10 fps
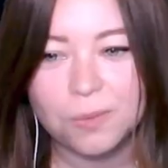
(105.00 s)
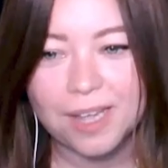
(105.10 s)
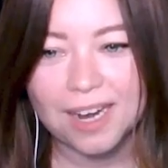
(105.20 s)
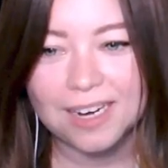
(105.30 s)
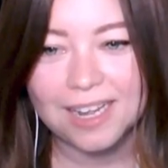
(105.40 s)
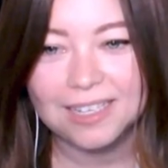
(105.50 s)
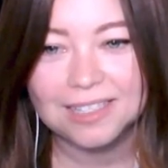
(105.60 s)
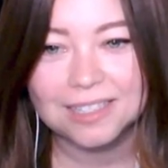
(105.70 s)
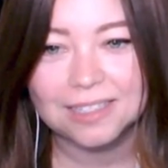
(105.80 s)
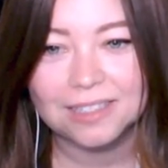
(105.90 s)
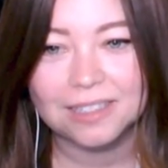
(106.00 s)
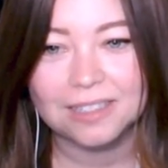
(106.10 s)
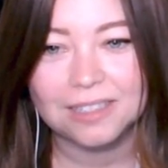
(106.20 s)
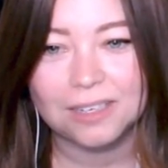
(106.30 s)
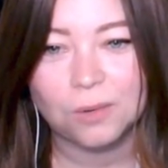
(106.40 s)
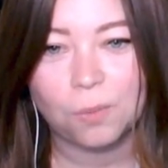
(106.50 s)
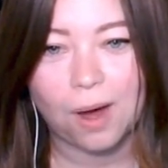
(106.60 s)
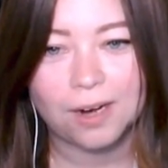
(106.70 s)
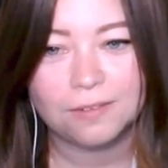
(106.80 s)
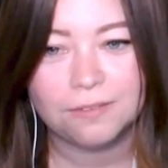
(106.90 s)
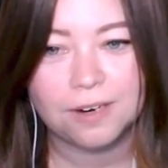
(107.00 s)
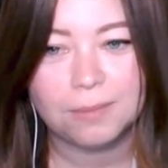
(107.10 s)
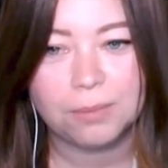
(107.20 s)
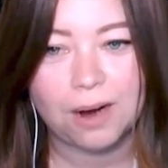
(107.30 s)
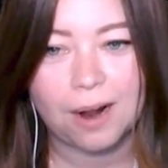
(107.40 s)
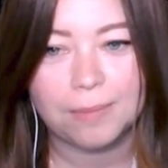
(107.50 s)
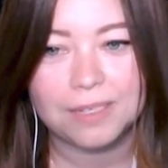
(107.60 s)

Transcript: so we got a nice little, you know, waterfront